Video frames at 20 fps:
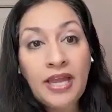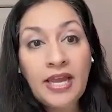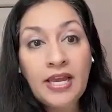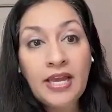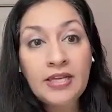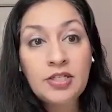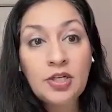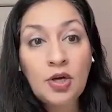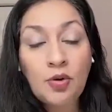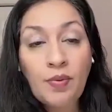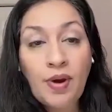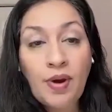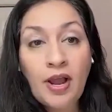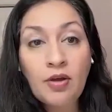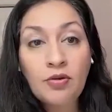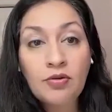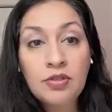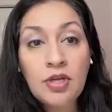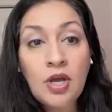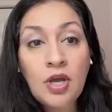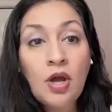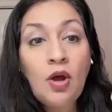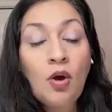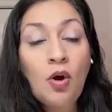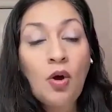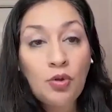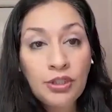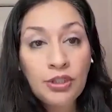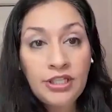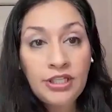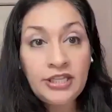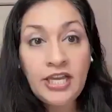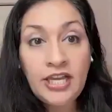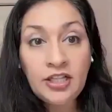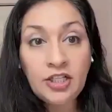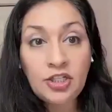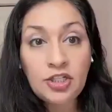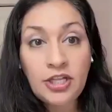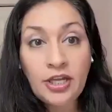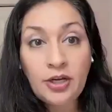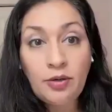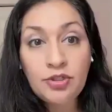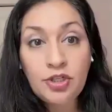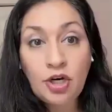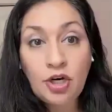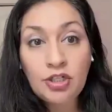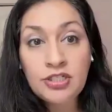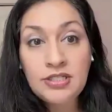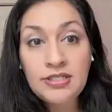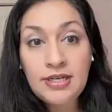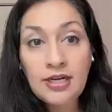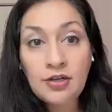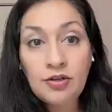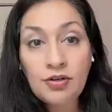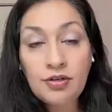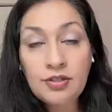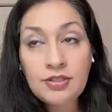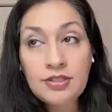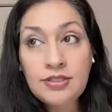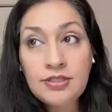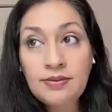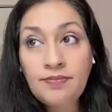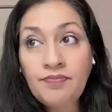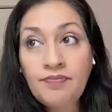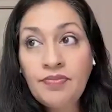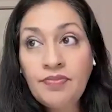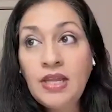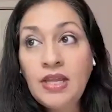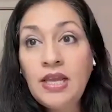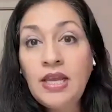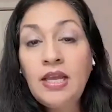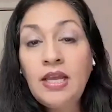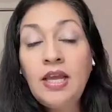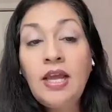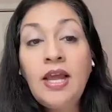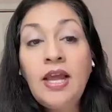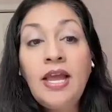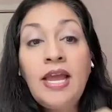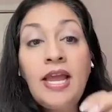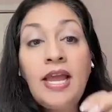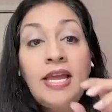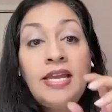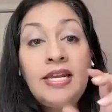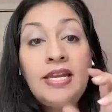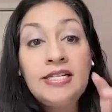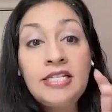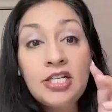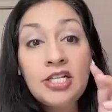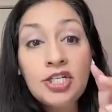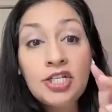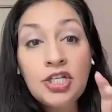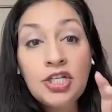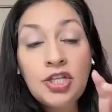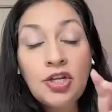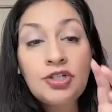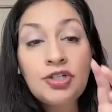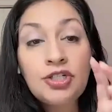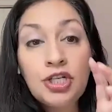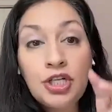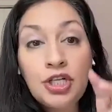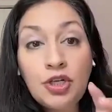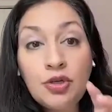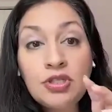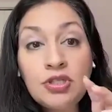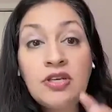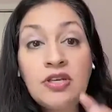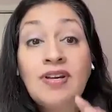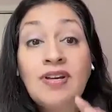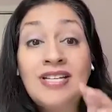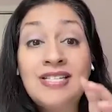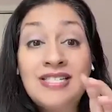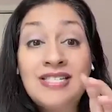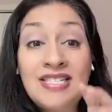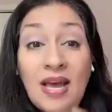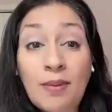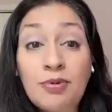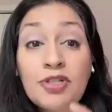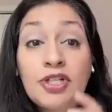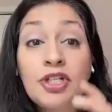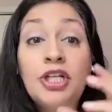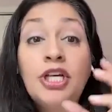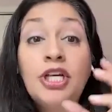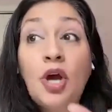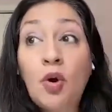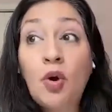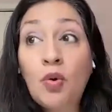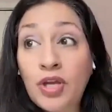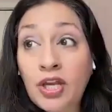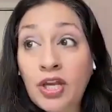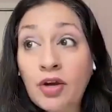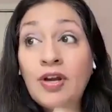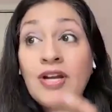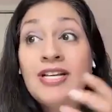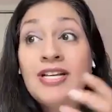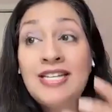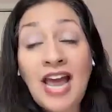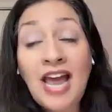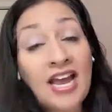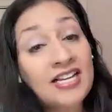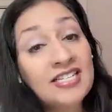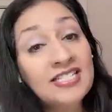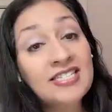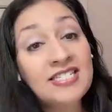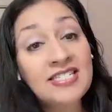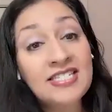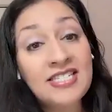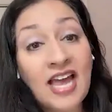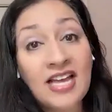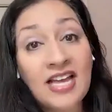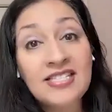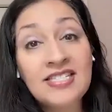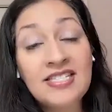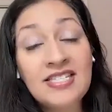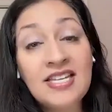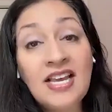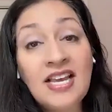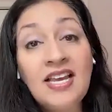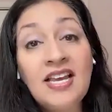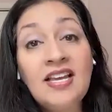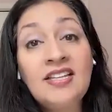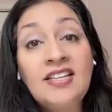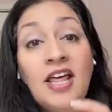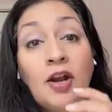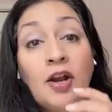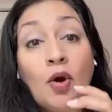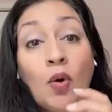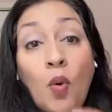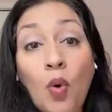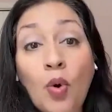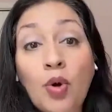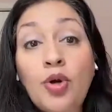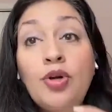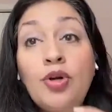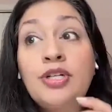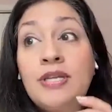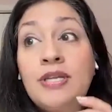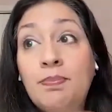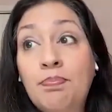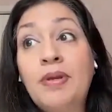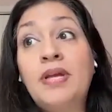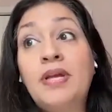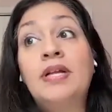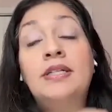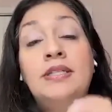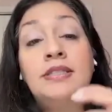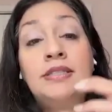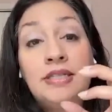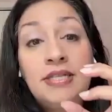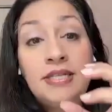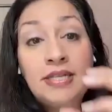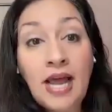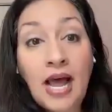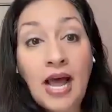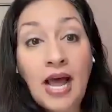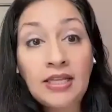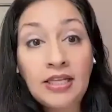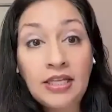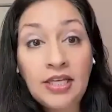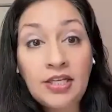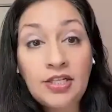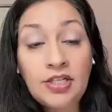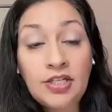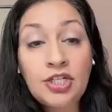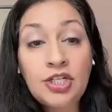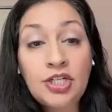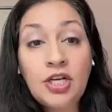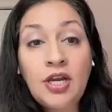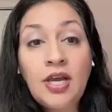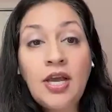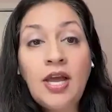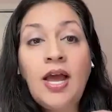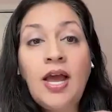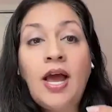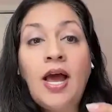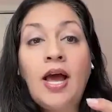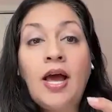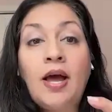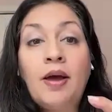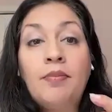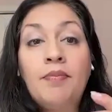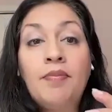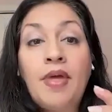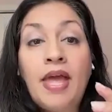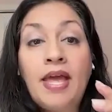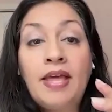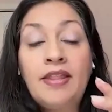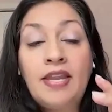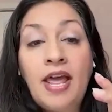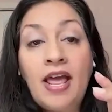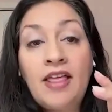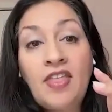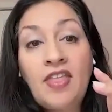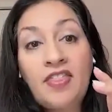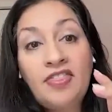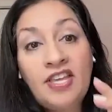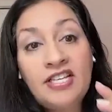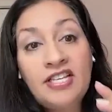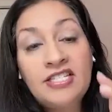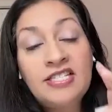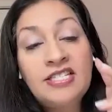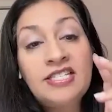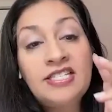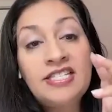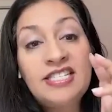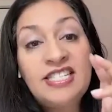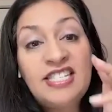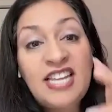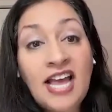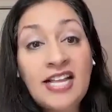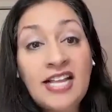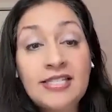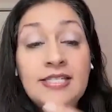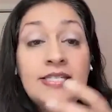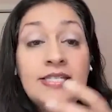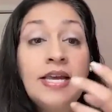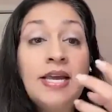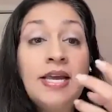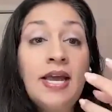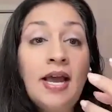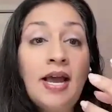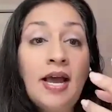planned around only the English language arts standards. In addition, there's the use of conceptually coherent text sets that are ordered to build knowledge, and that these sets